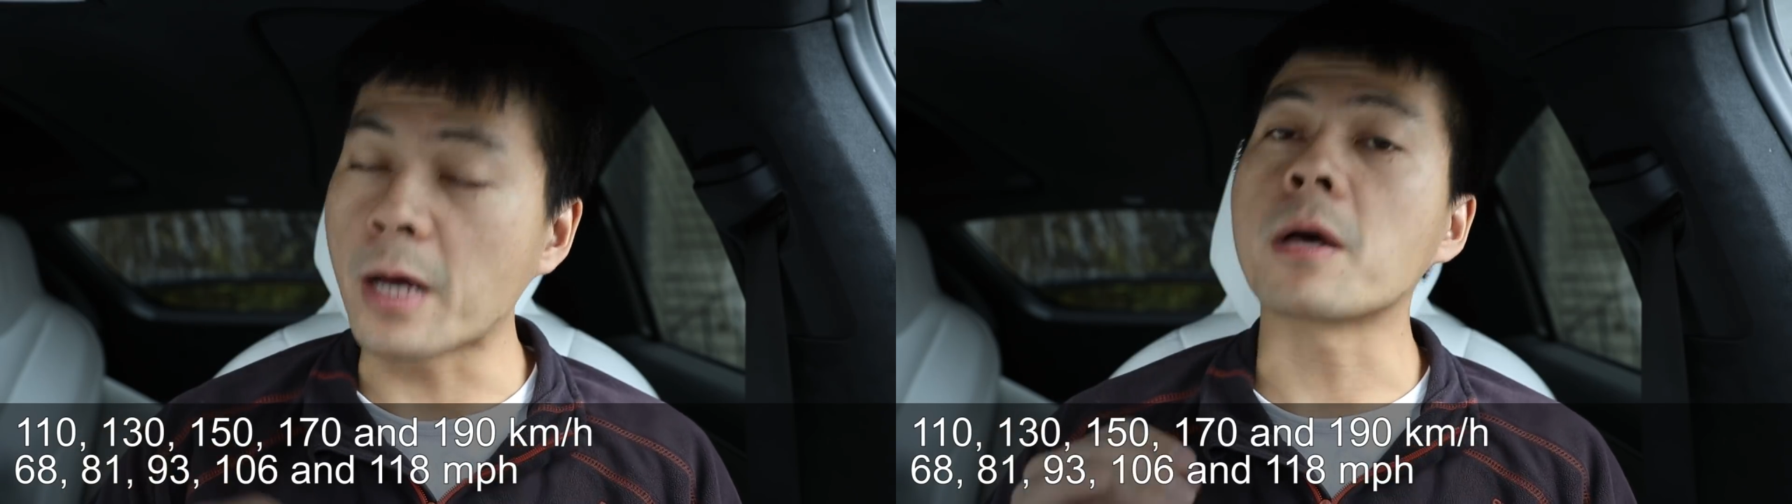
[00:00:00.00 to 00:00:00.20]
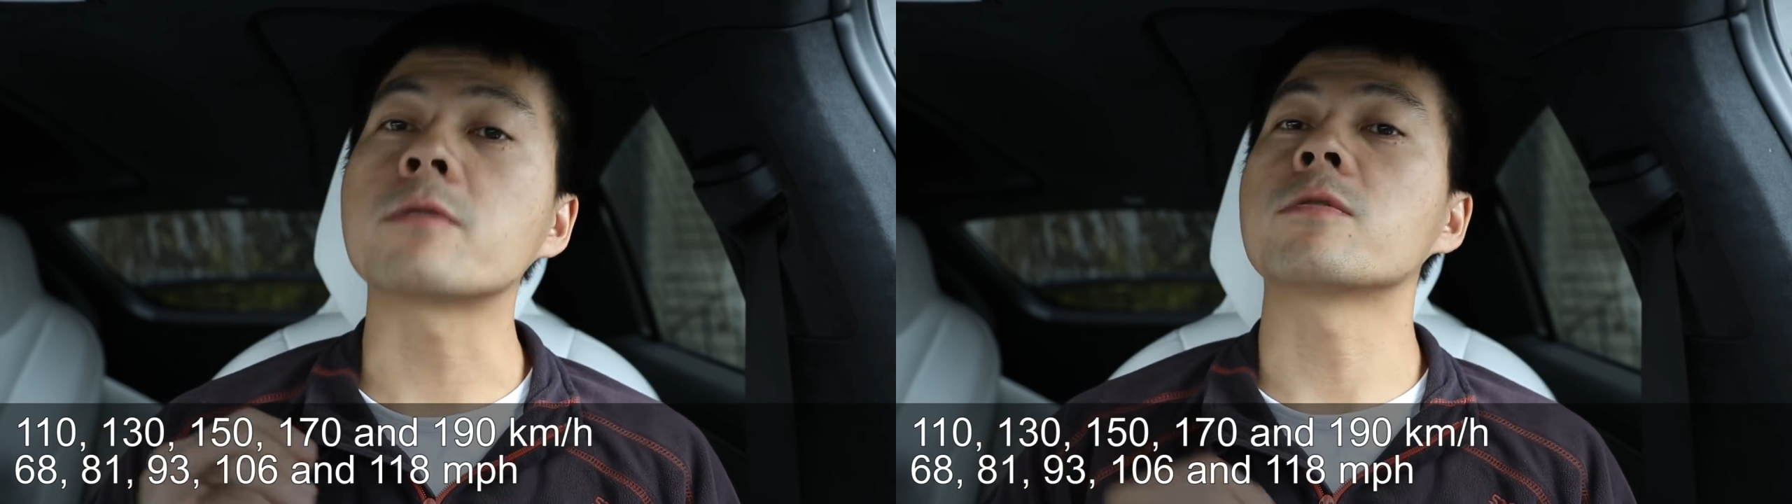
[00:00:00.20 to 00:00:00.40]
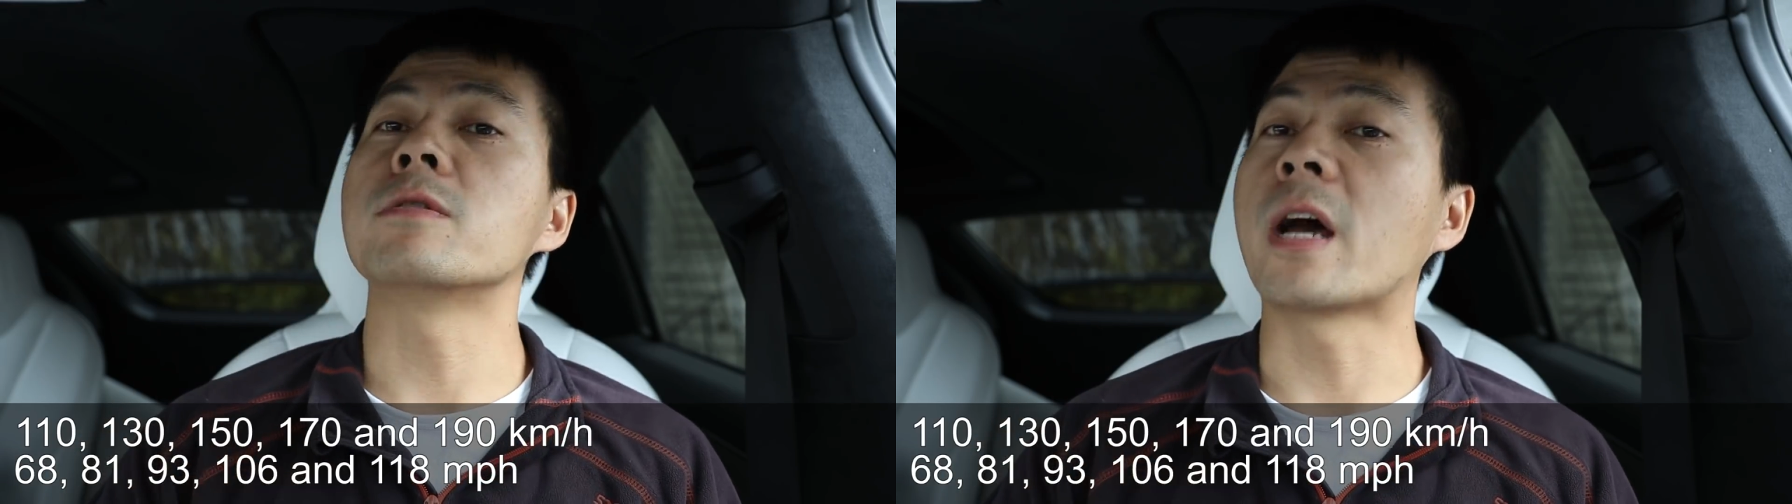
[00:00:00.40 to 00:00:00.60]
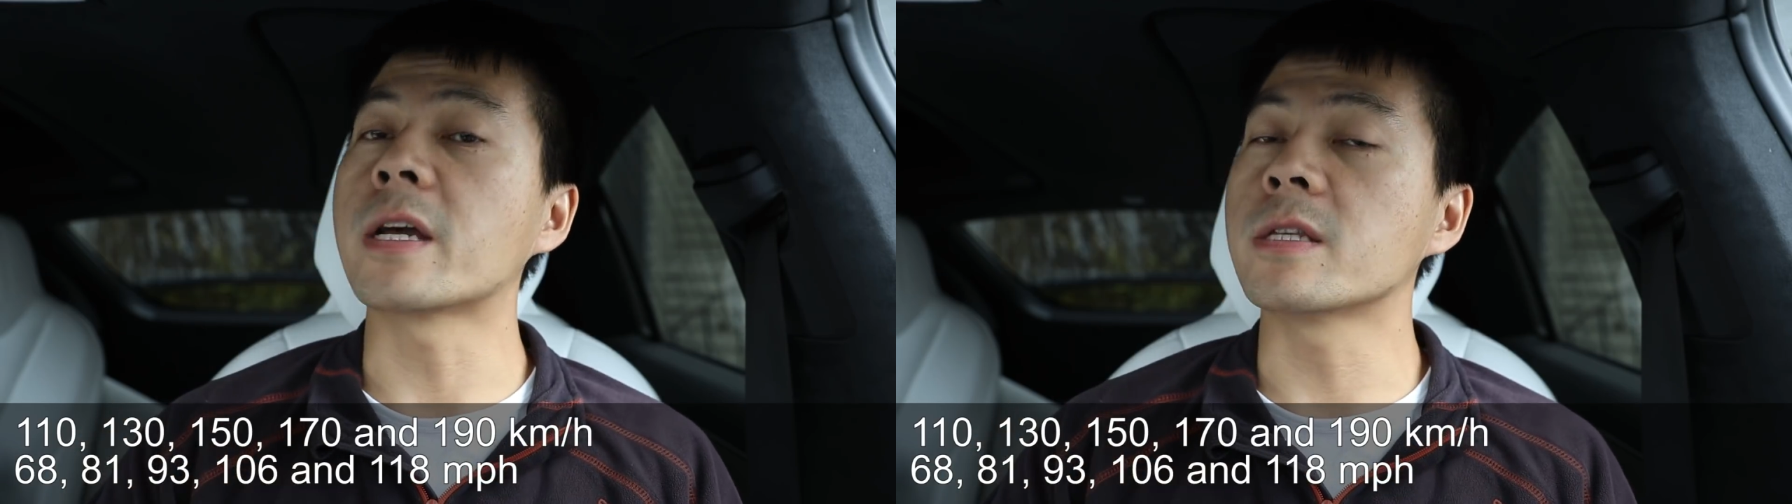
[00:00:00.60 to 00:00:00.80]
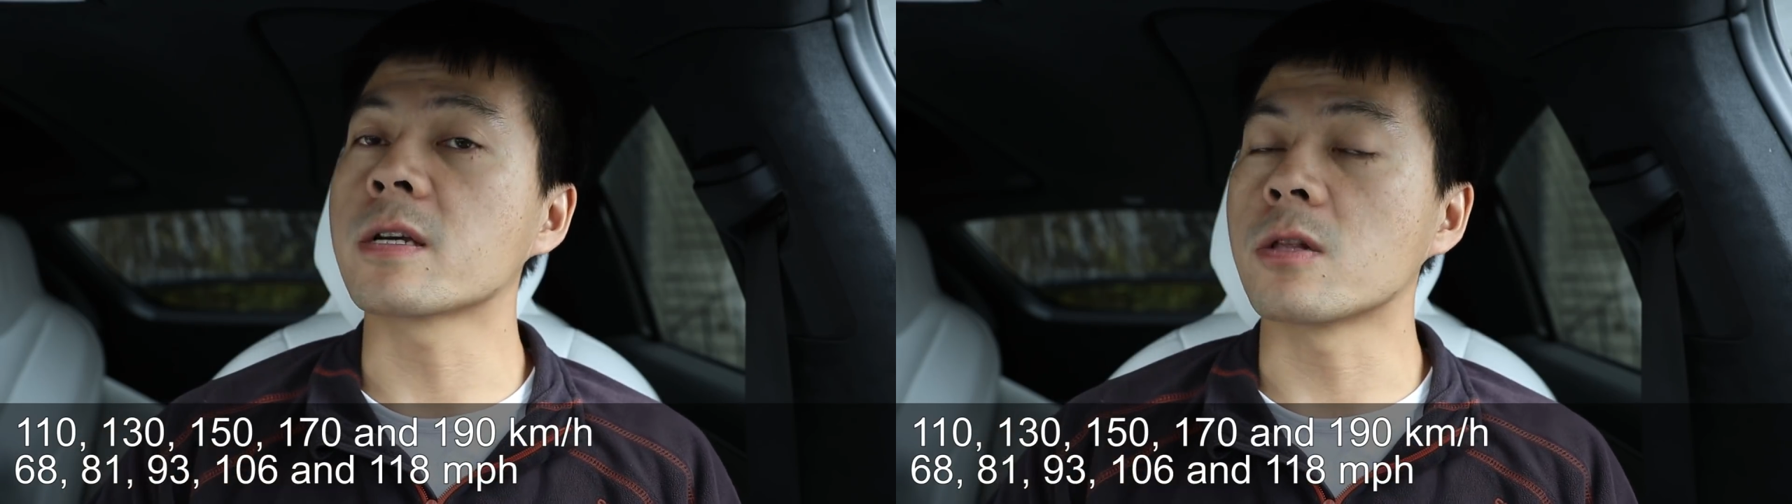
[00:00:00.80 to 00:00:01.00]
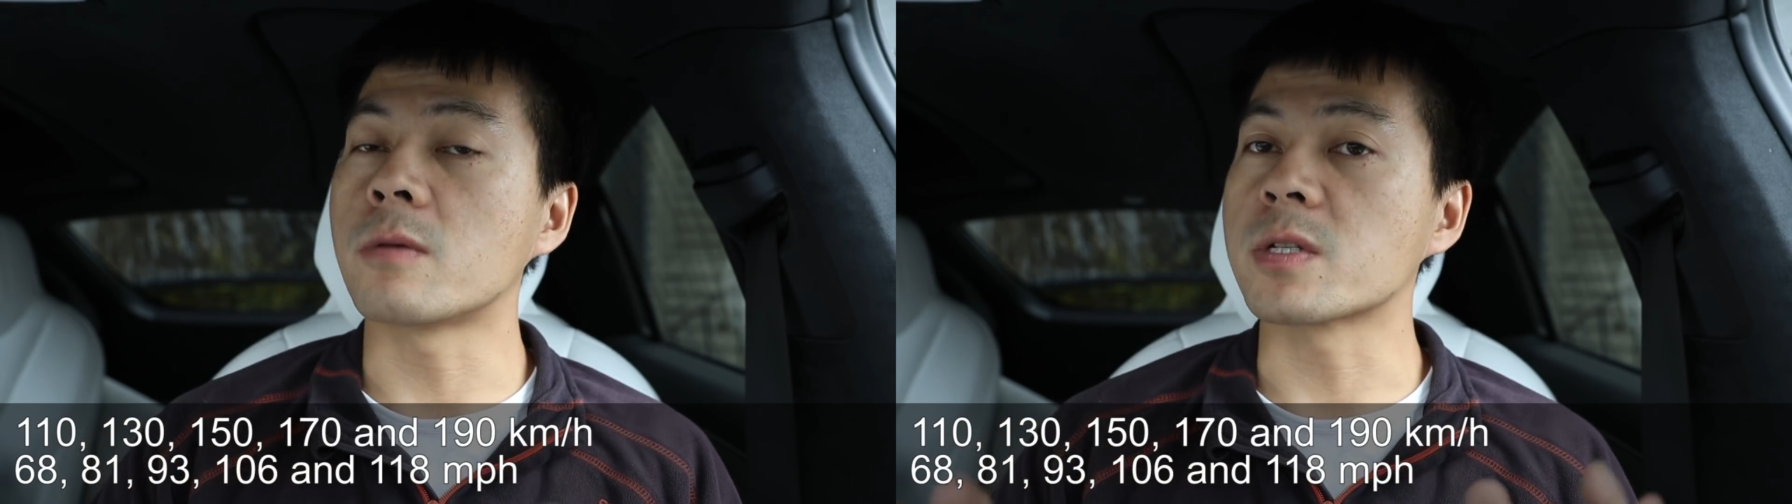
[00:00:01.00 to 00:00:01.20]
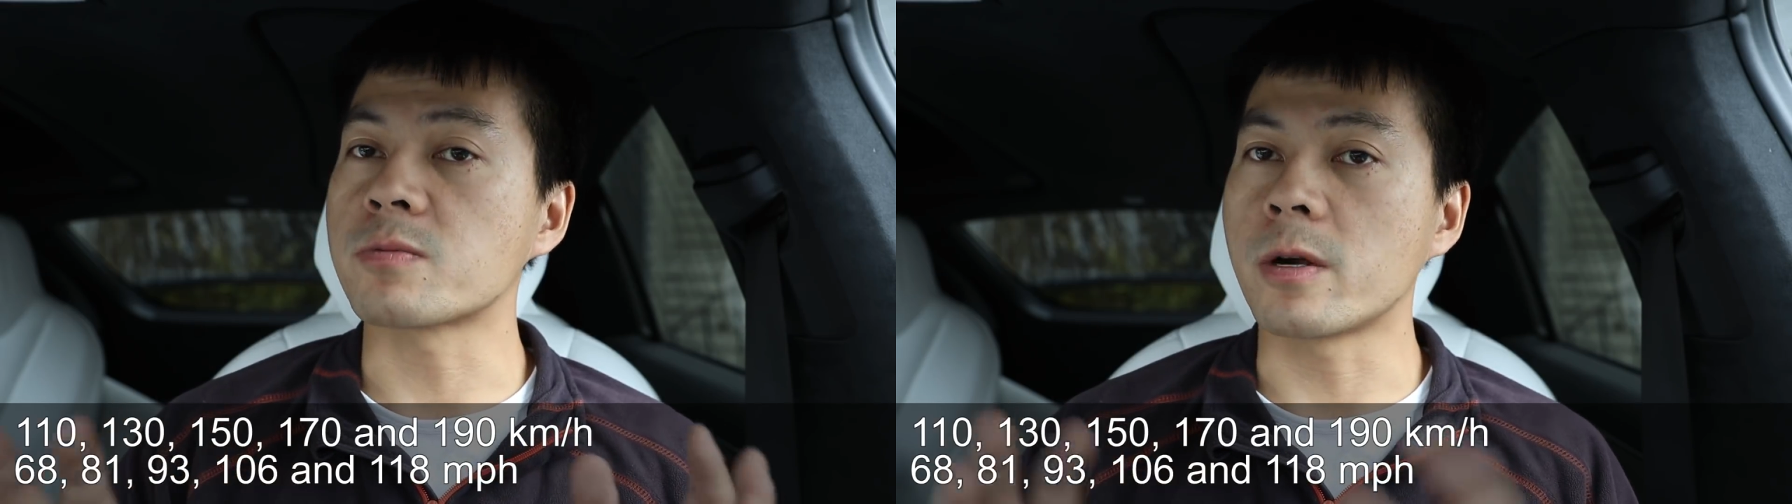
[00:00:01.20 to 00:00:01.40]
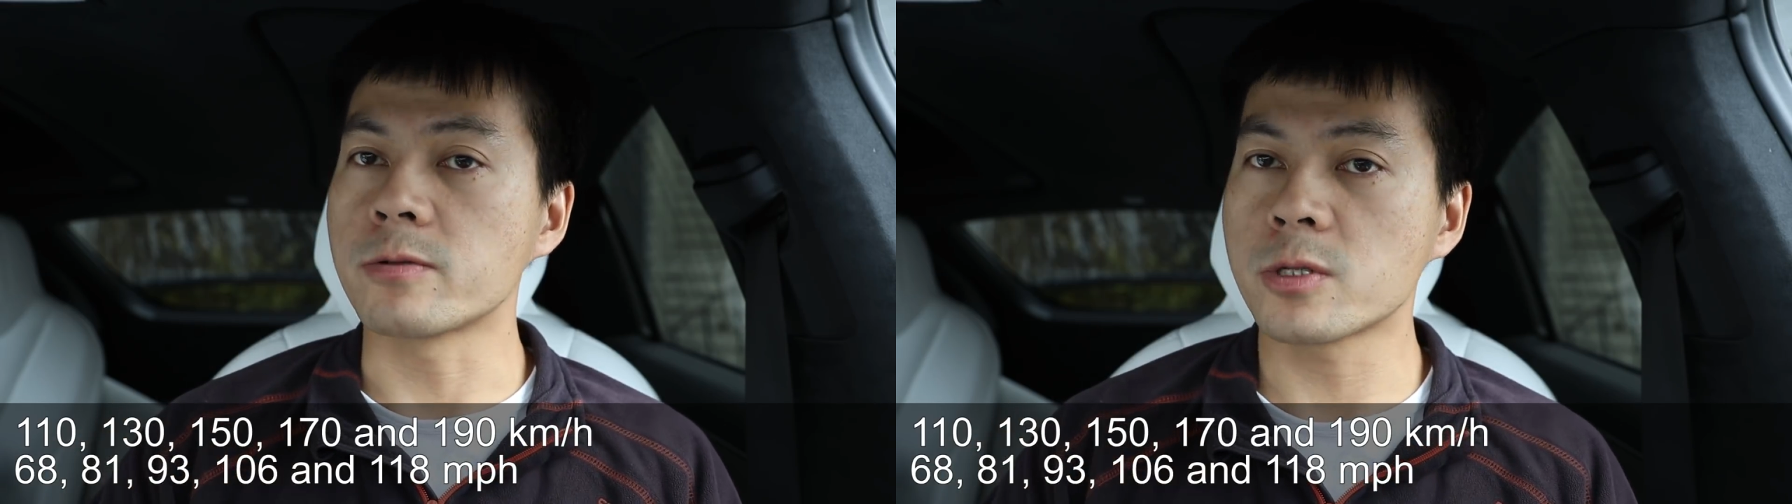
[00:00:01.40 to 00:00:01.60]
and 190 kilometers per hour.